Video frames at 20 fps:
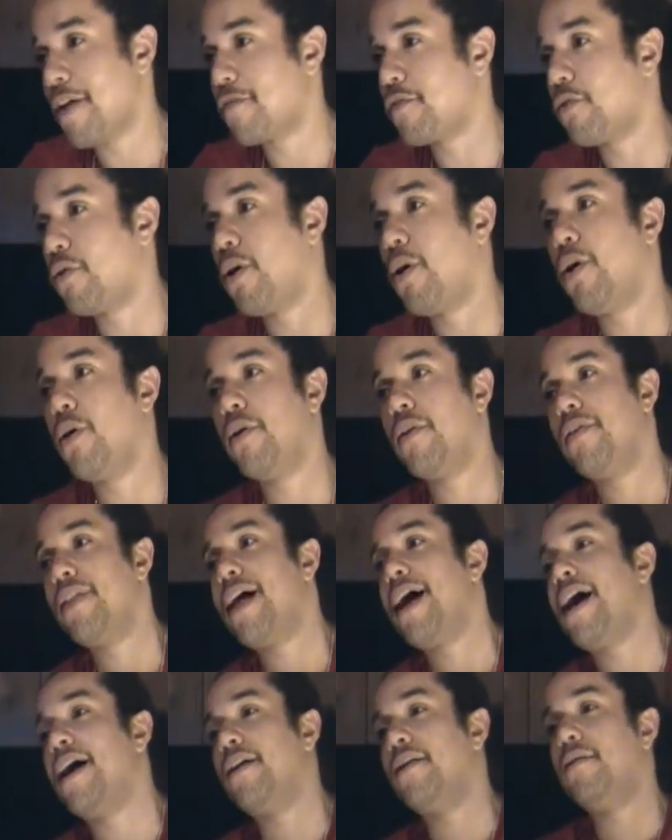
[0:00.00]
after all
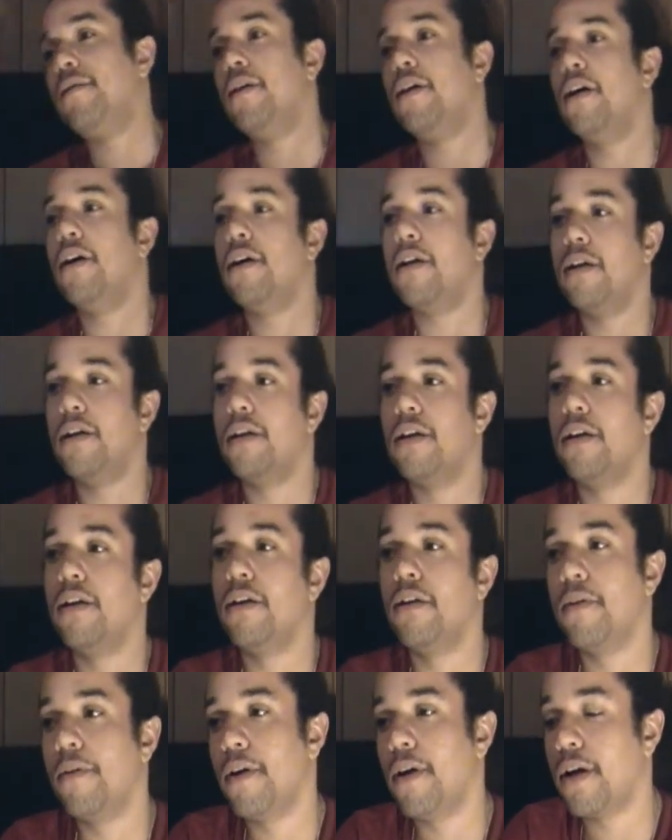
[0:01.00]
that,
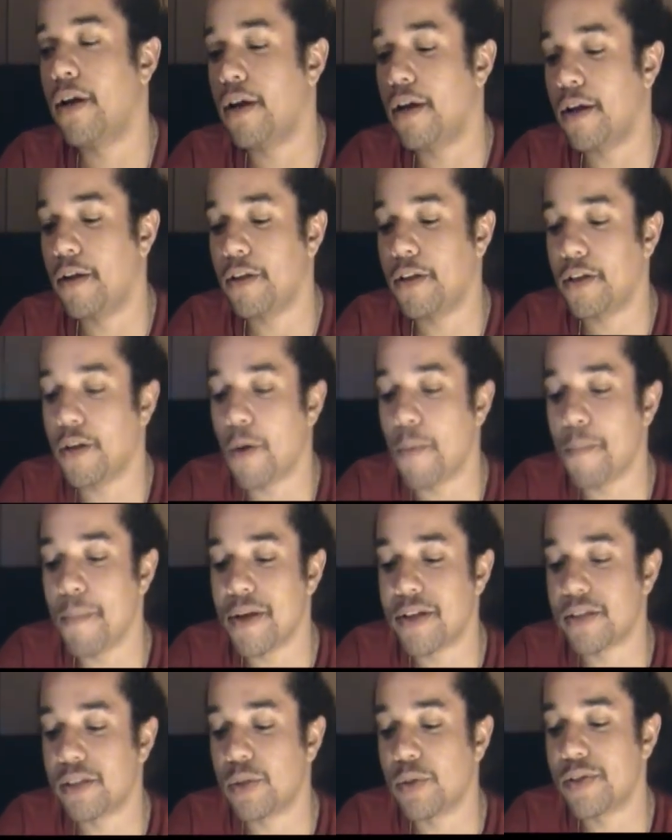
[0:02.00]

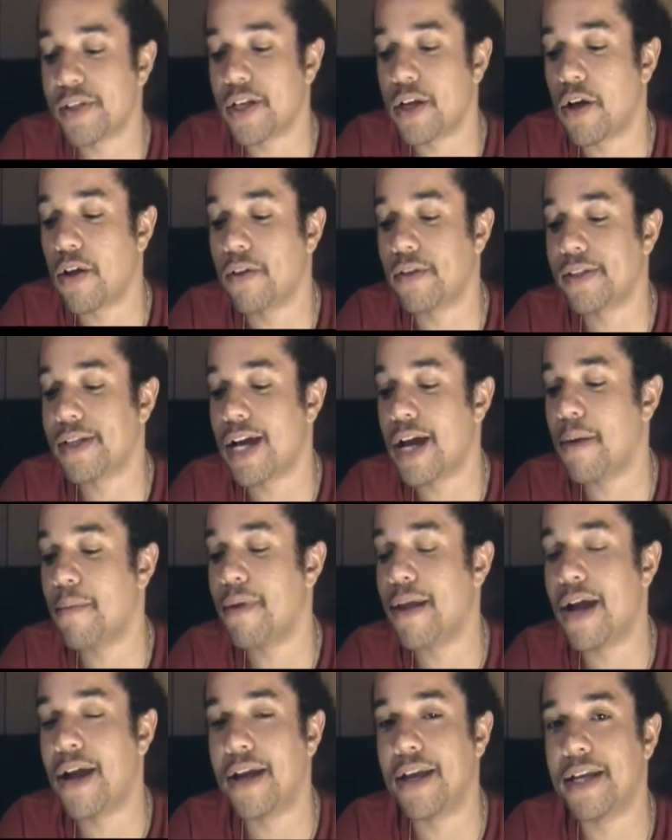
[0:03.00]
Miz losing all the
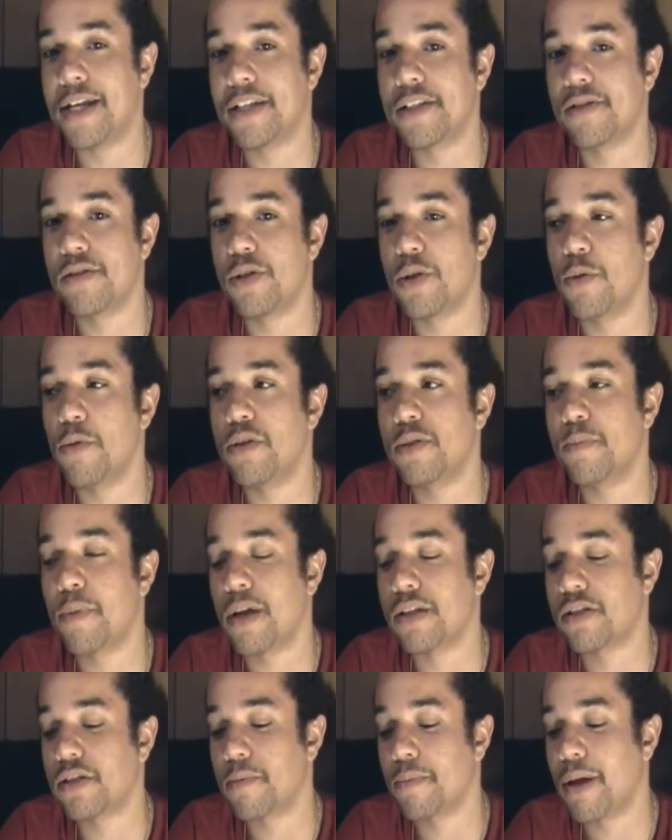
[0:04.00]
time, now he gets two
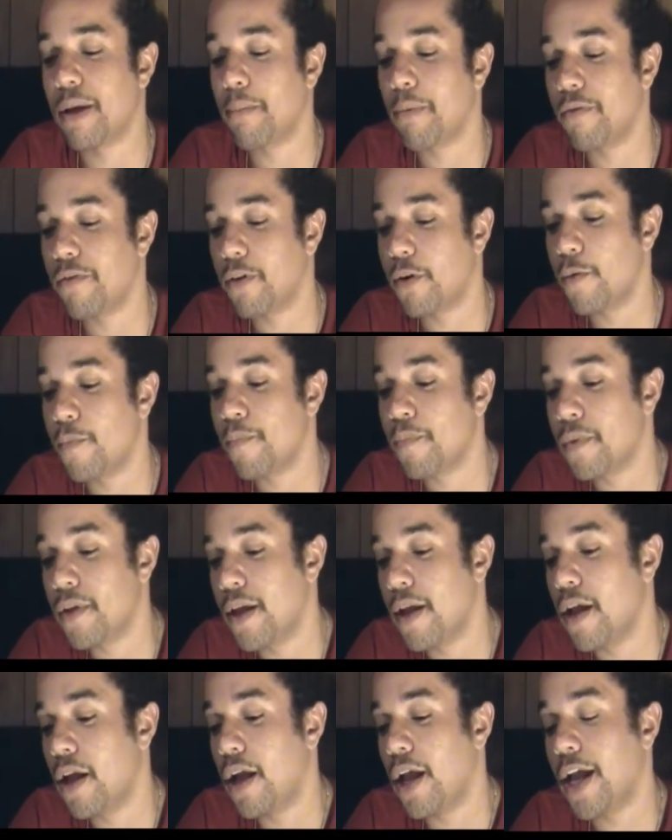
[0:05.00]
spots in the pay-per-view.
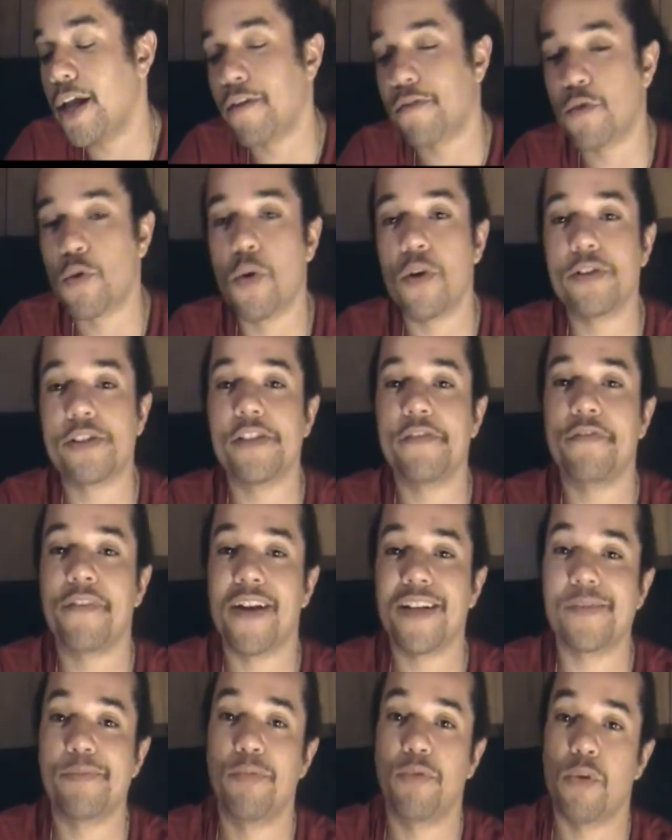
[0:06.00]
And, of course, he
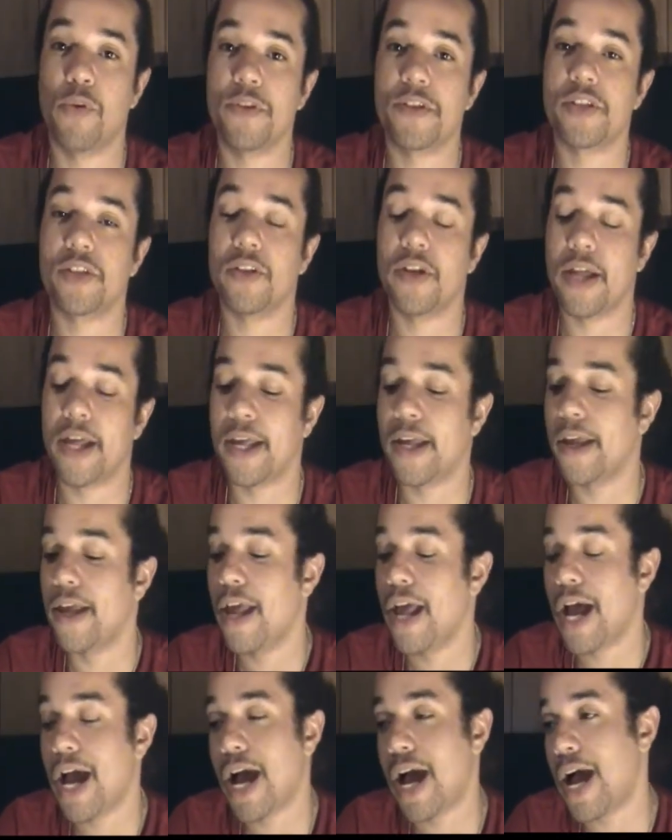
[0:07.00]
fights Brodus Clay.
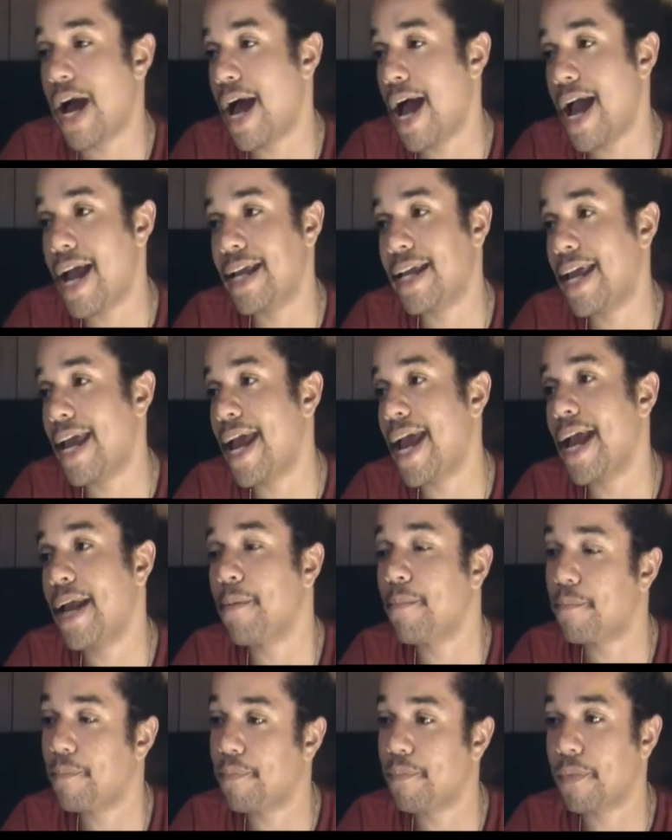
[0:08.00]
I
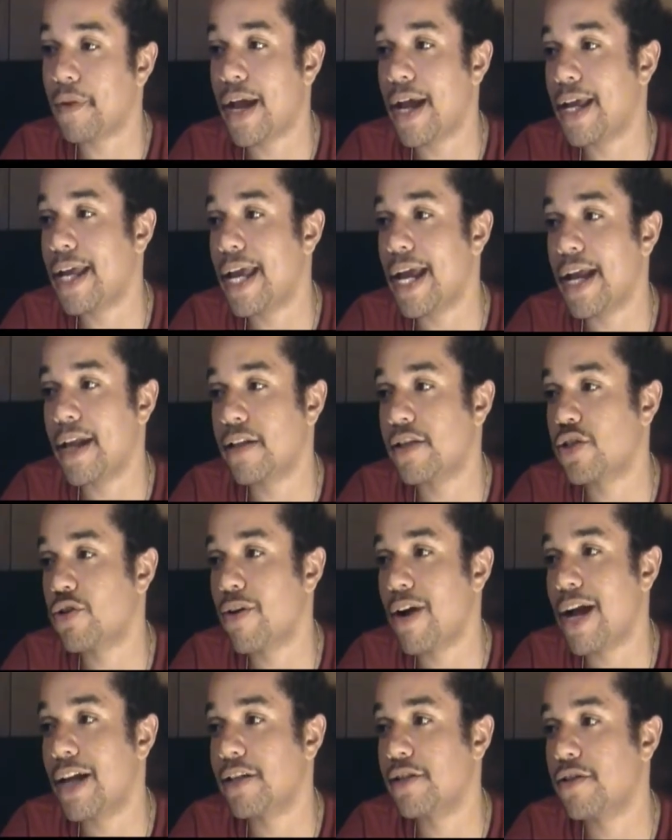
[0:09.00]
can't
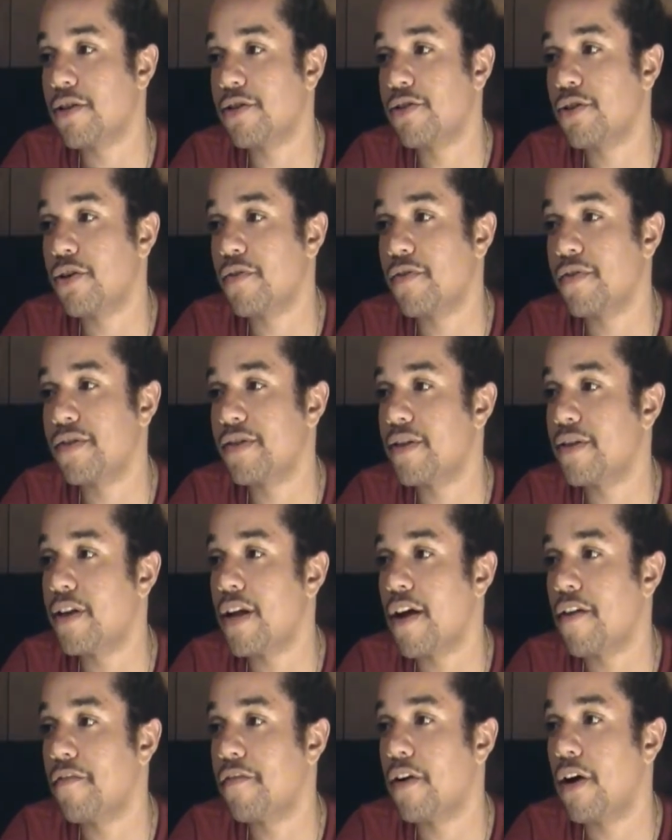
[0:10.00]
scratch the surface
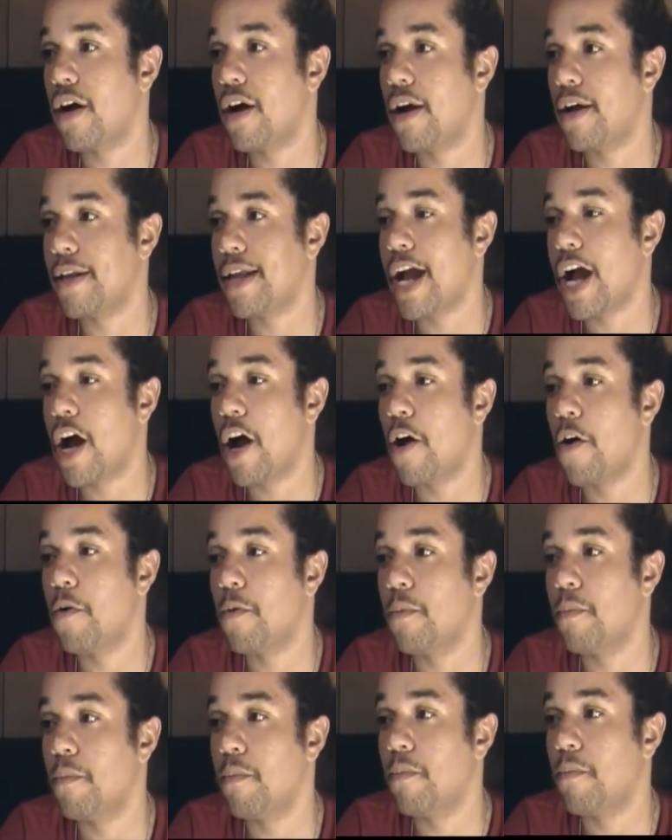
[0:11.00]
enough on
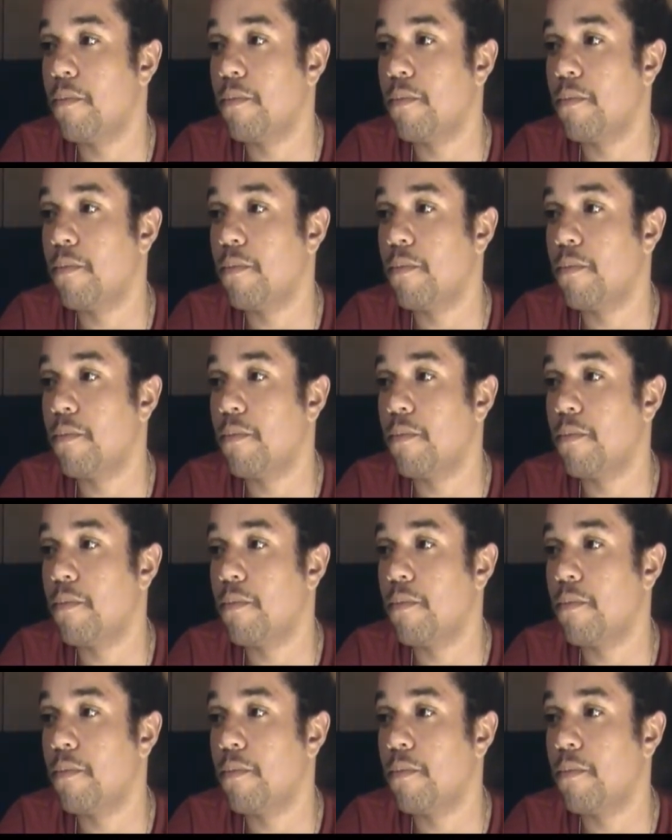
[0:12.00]
how